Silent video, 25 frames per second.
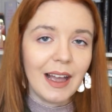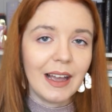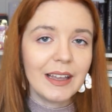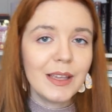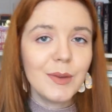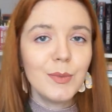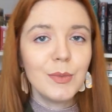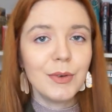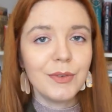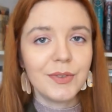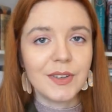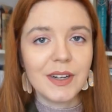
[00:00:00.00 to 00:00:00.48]
I
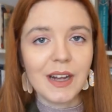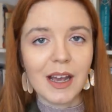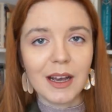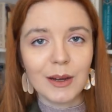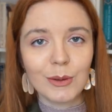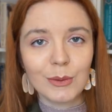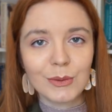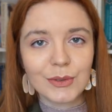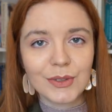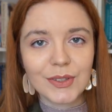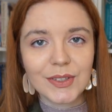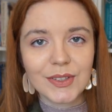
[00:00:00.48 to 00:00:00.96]
am moving
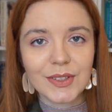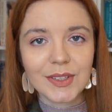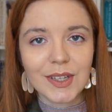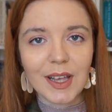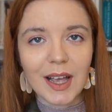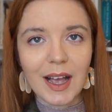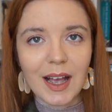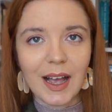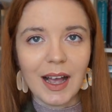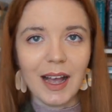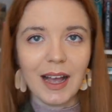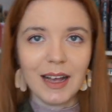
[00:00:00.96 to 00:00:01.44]
house,
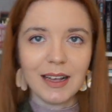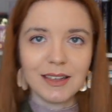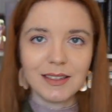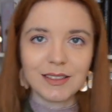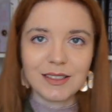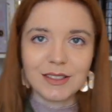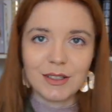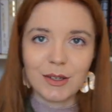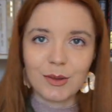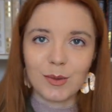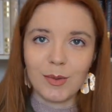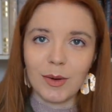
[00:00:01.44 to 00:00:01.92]

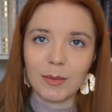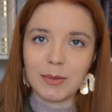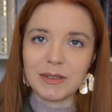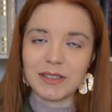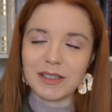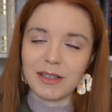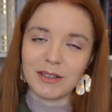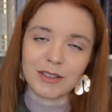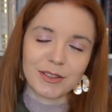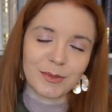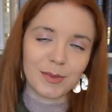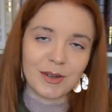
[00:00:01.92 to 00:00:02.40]
as you can probably
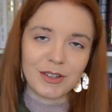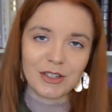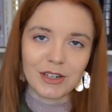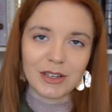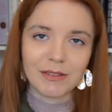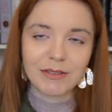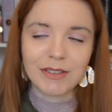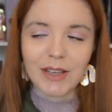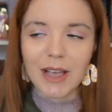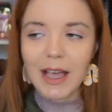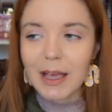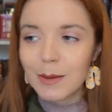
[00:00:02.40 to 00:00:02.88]
tell because my
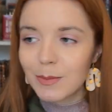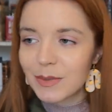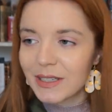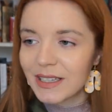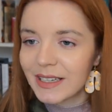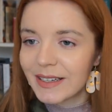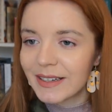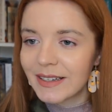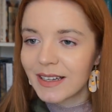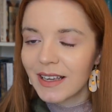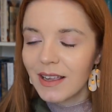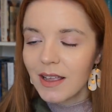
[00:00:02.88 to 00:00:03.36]
shelves are
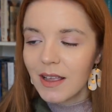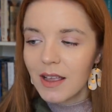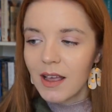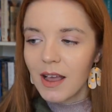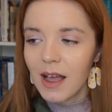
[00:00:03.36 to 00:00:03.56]
emptying,